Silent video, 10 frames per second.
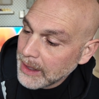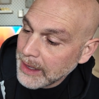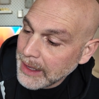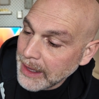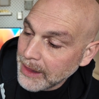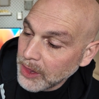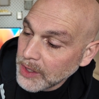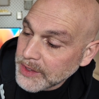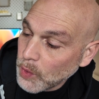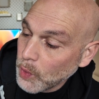It
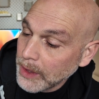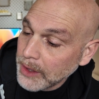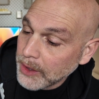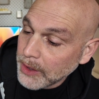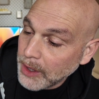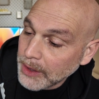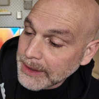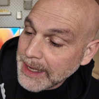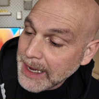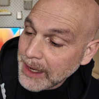looks oilier on
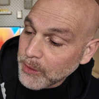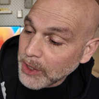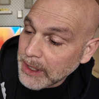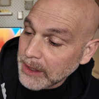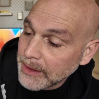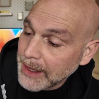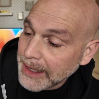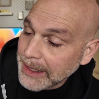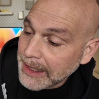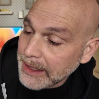camera than
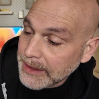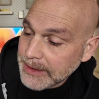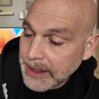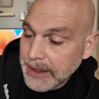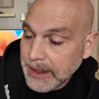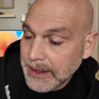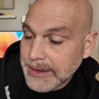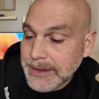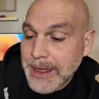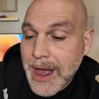it is. It
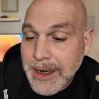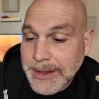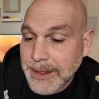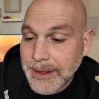is not